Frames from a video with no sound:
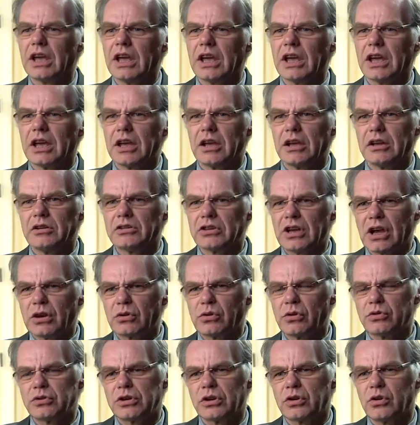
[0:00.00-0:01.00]
And
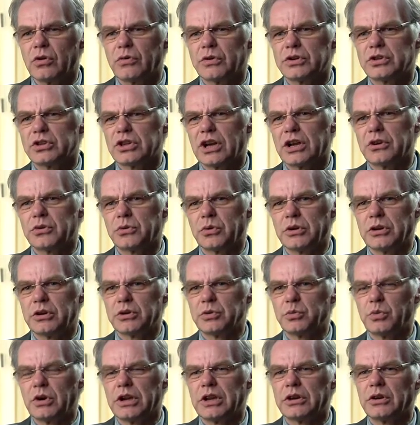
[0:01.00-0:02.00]
diagnostic overshadowing
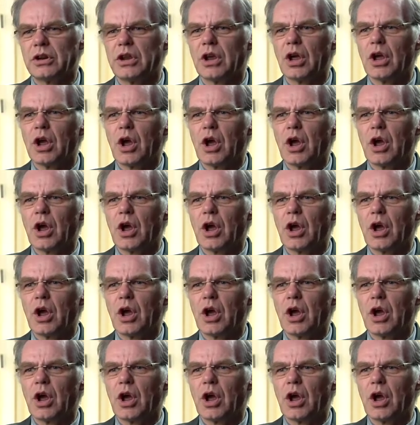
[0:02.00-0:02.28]
is when